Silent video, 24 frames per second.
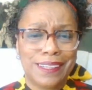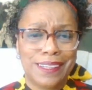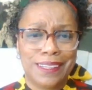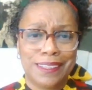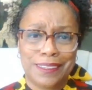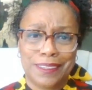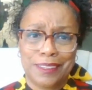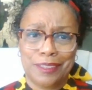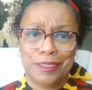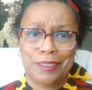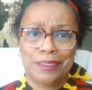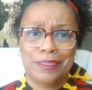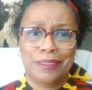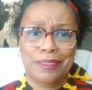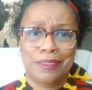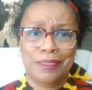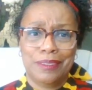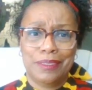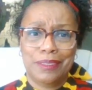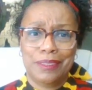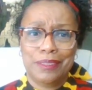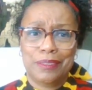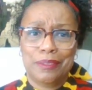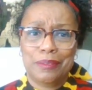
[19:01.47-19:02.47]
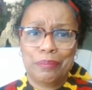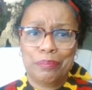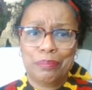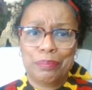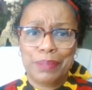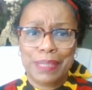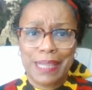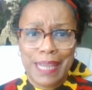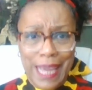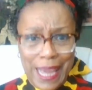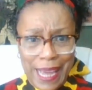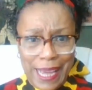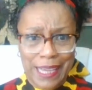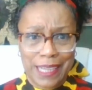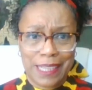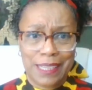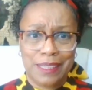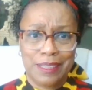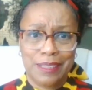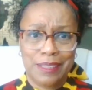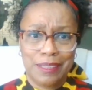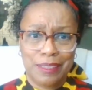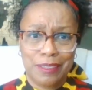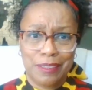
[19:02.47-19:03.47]
other Black
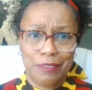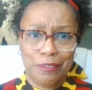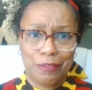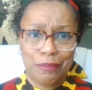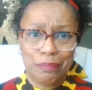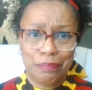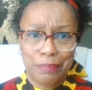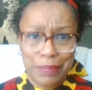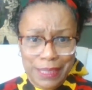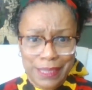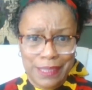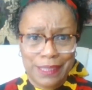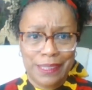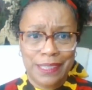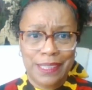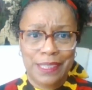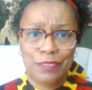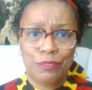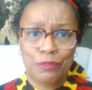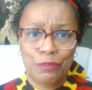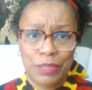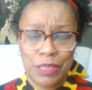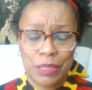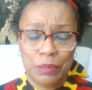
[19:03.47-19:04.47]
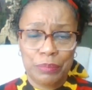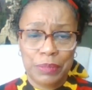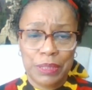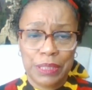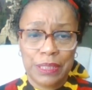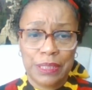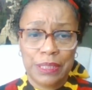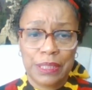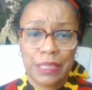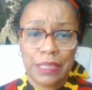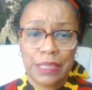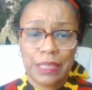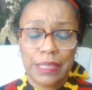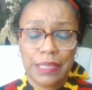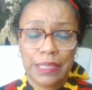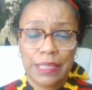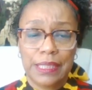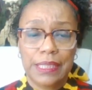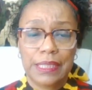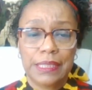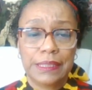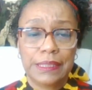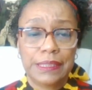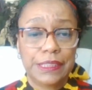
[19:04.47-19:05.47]
men and women.
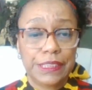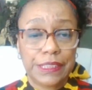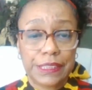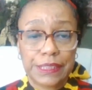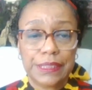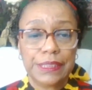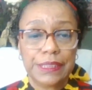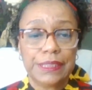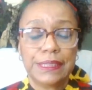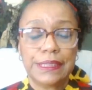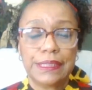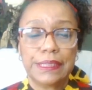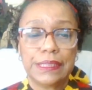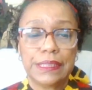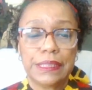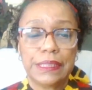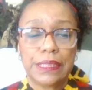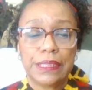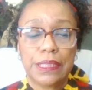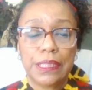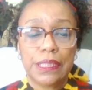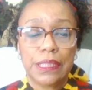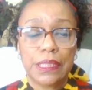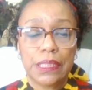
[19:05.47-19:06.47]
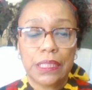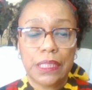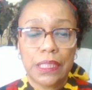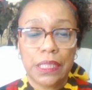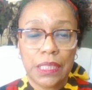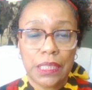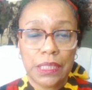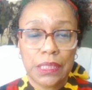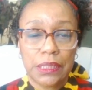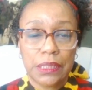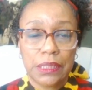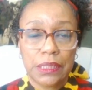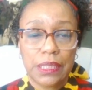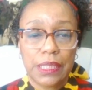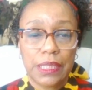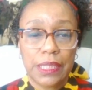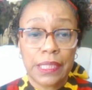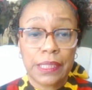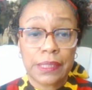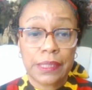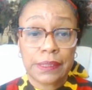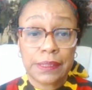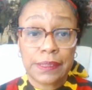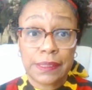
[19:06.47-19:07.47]
It's just
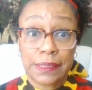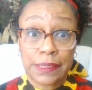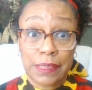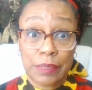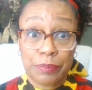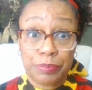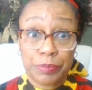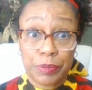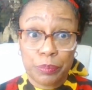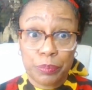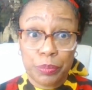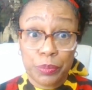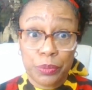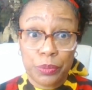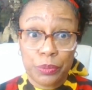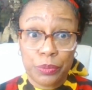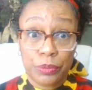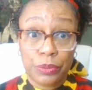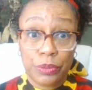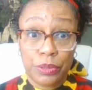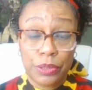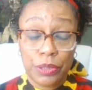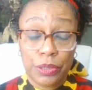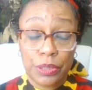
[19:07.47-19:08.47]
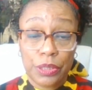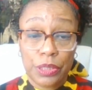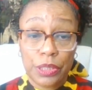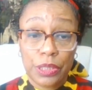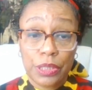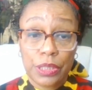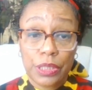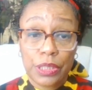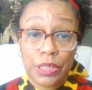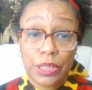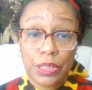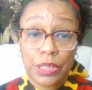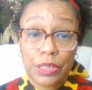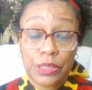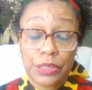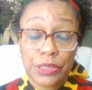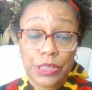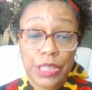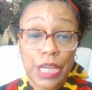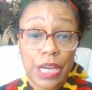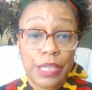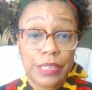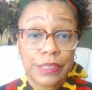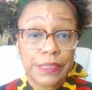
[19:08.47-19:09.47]
unacceptable.
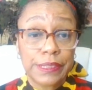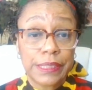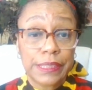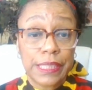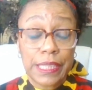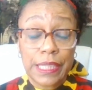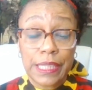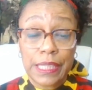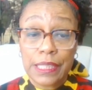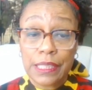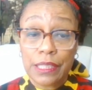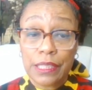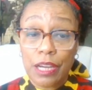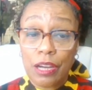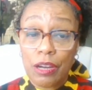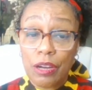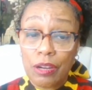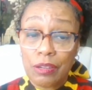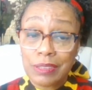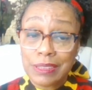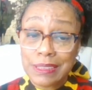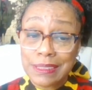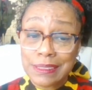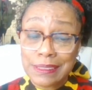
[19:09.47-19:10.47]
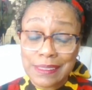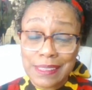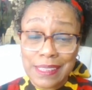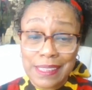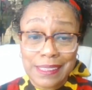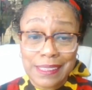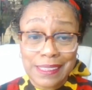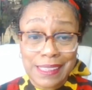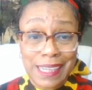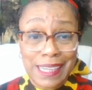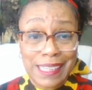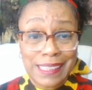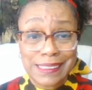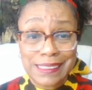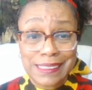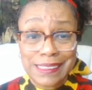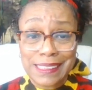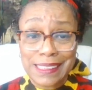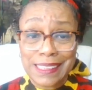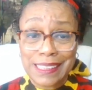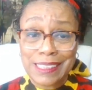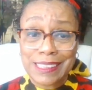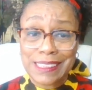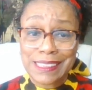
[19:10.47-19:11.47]
Y'all say, oh, this ain't
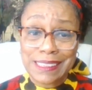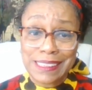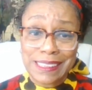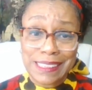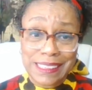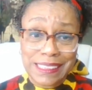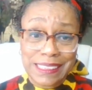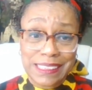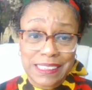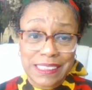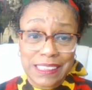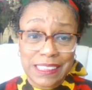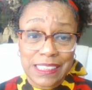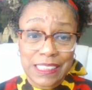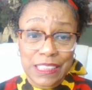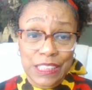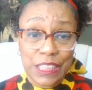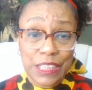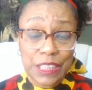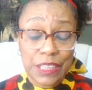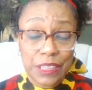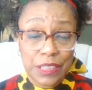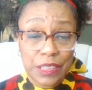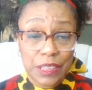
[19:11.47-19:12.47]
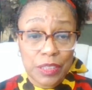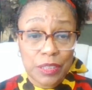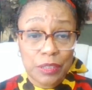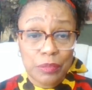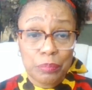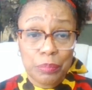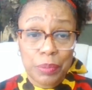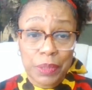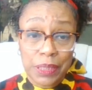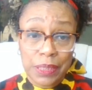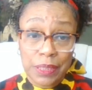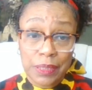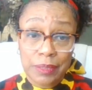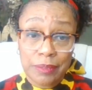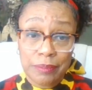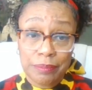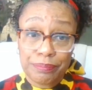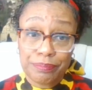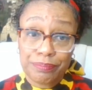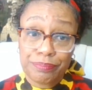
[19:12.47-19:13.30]
1960, but